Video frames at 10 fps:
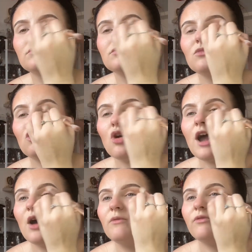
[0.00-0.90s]
not
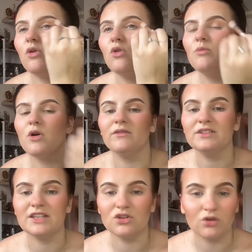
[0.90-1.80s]
helpful. But
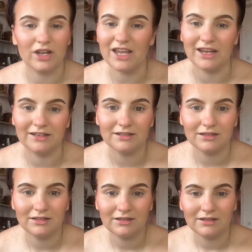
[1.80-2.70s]
obviously, you're a kid,
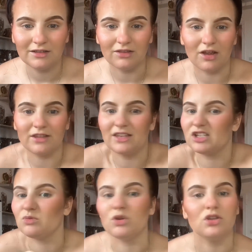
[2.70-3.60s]
like
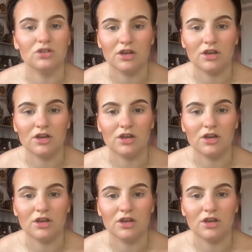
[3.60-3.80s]
that's what you do.